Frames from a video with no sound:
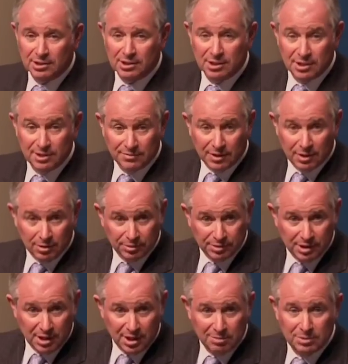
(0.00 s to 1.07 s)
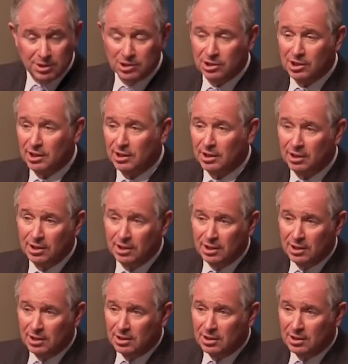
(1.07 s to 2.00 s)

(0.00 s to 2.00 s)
It's a difficult time in China